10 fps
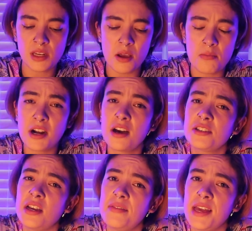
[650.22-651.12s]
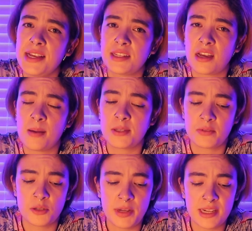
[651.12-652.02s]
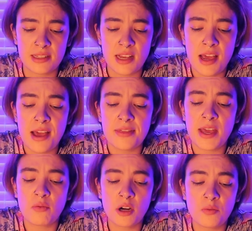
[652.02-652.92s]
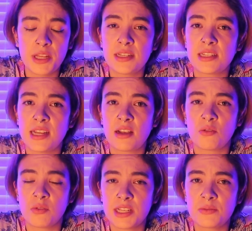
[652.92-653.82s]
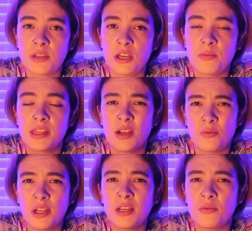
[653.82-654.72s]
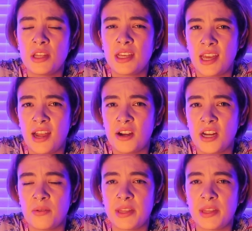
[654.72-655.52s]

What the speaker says: But I also have the Ace of Cups, which means they weren't willing to take a risk with you, but they really, really care here.